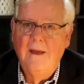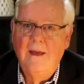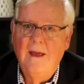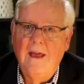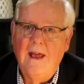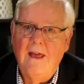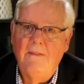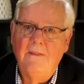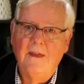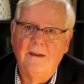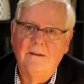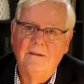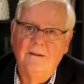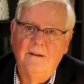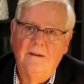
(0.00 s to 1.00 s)
and
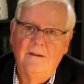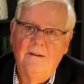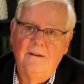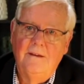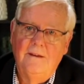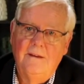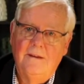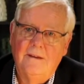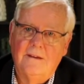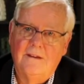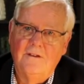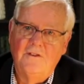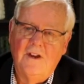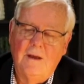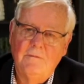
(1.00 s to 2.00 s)
then
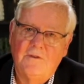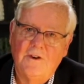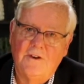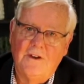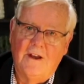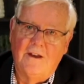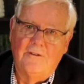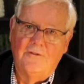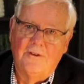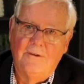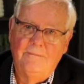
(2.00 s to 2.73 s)
condemned to death.